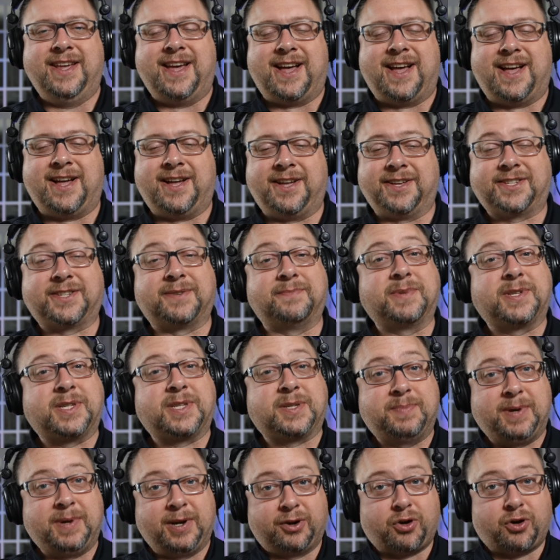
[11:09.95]
some
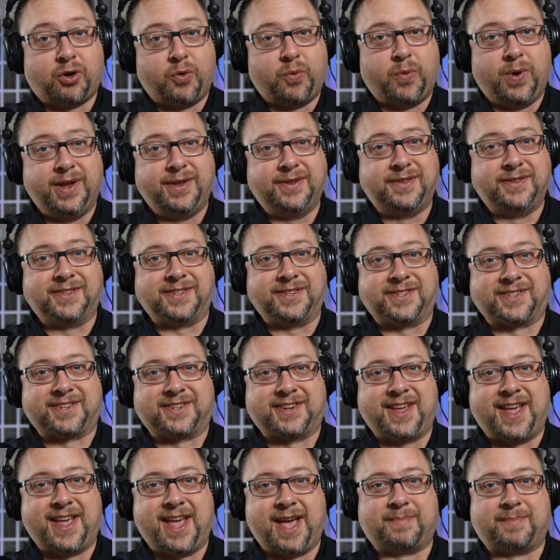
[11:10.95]
Spiro wins
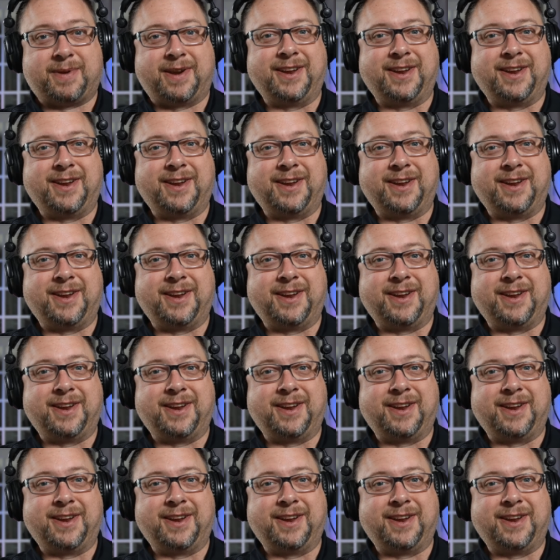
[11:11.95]
happening